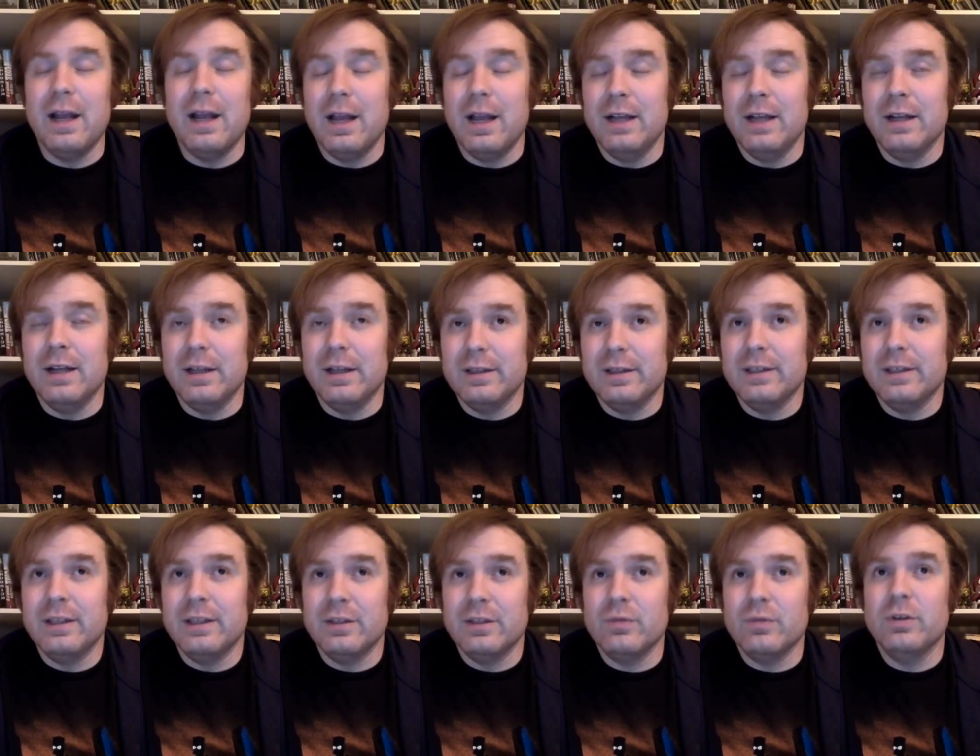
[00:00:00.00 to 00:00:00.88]
And I think
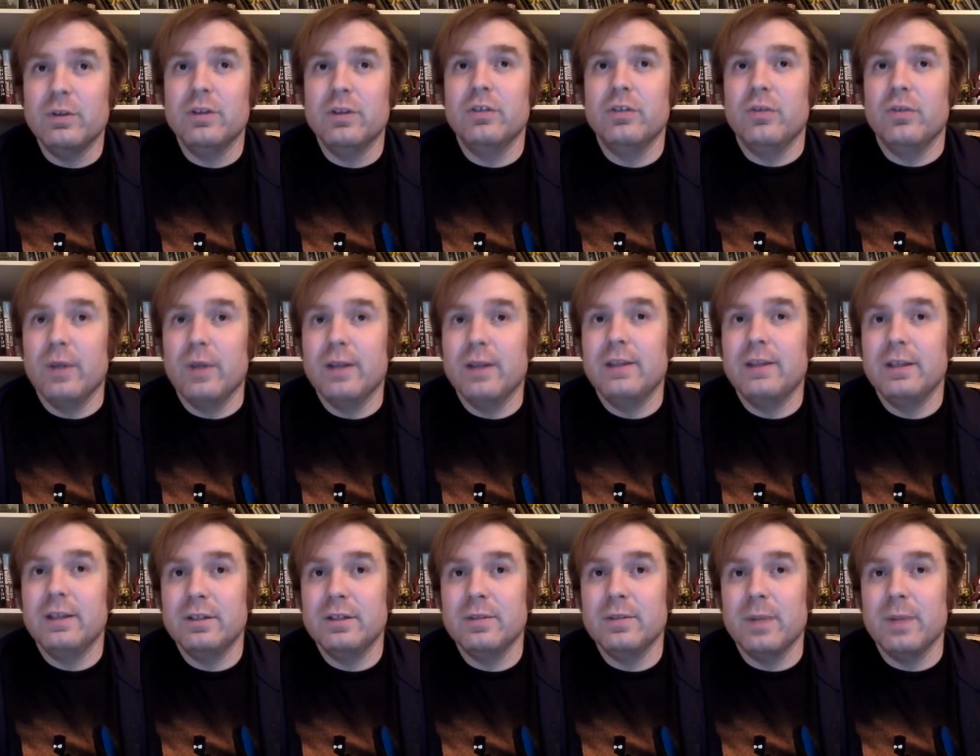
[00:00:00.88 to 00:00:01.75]
that's one of the great
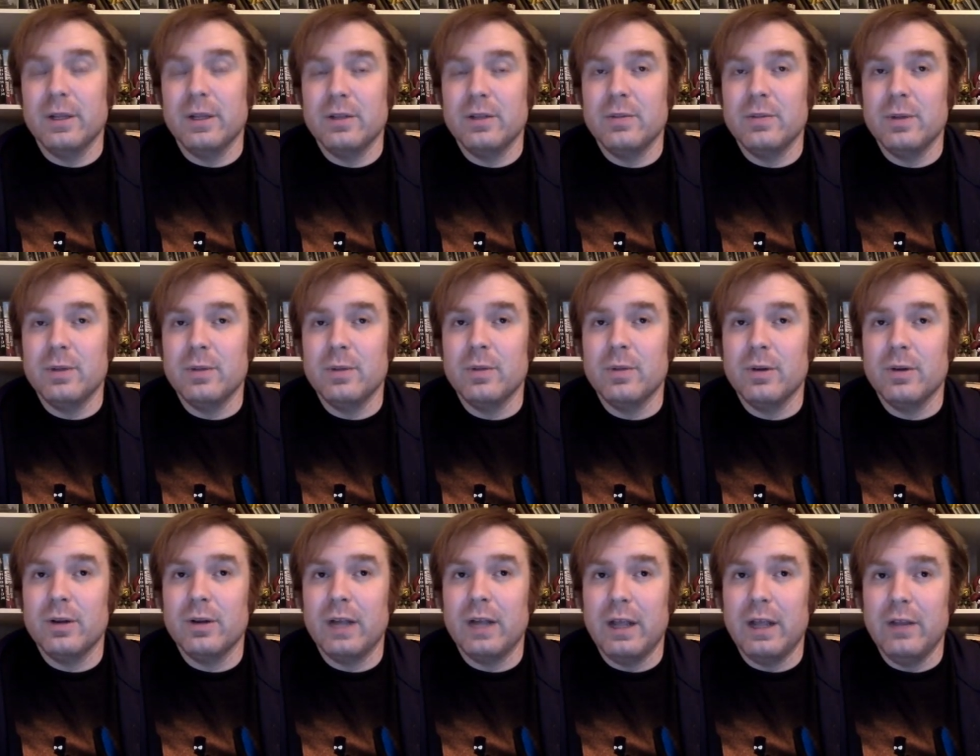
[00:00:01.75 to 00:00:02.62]
things about
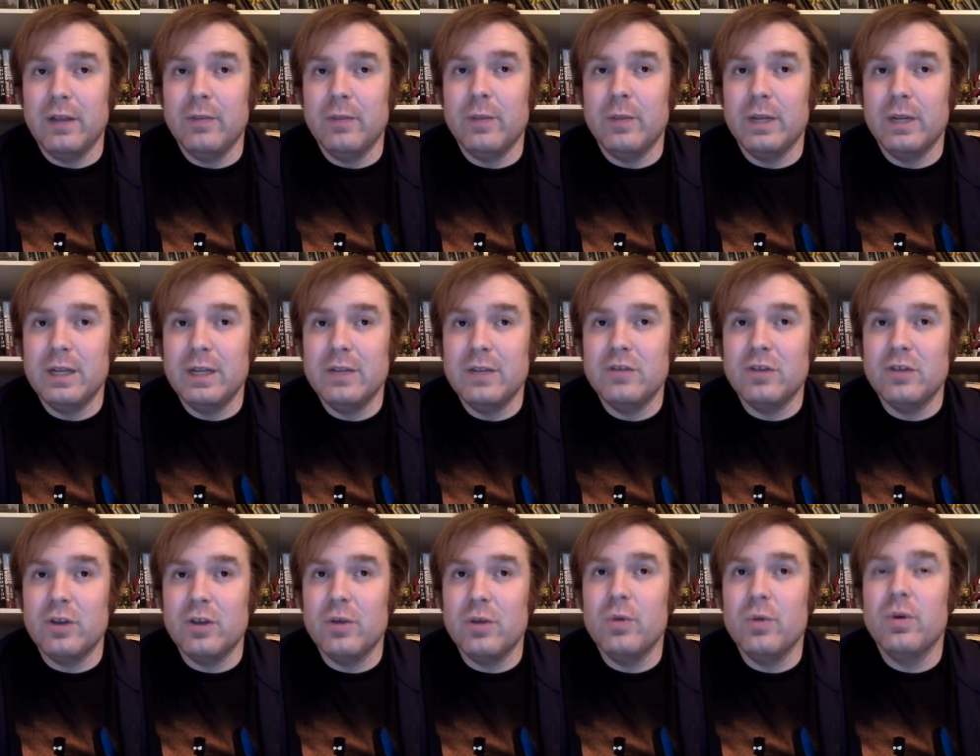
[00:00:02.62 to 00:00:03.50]
Spielberg is, but he's
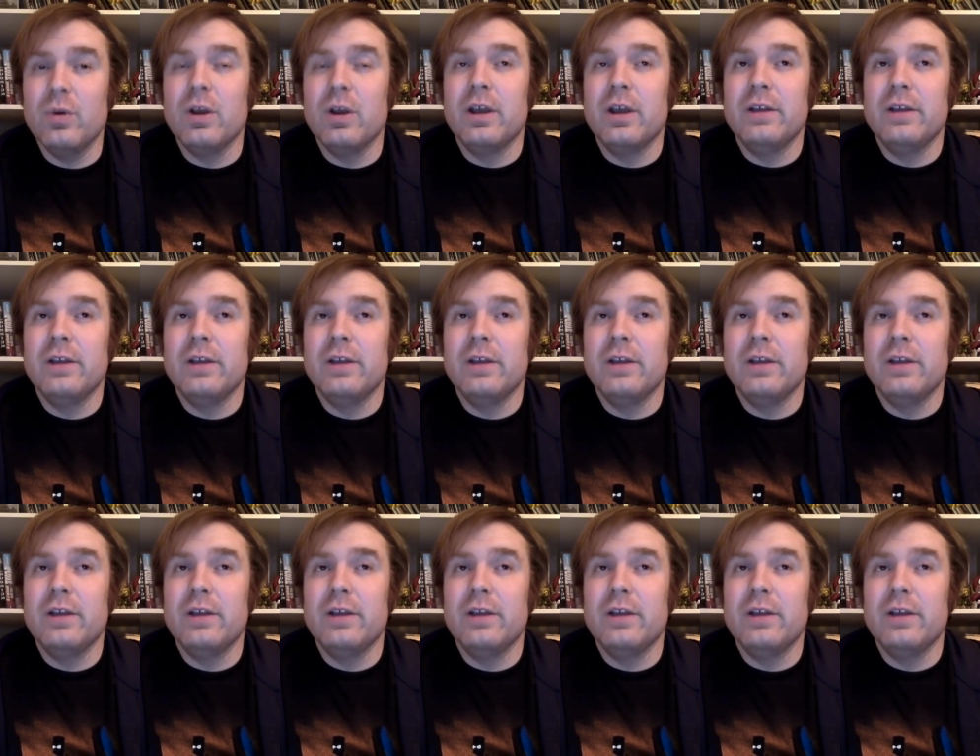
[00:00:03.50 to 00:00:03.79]
so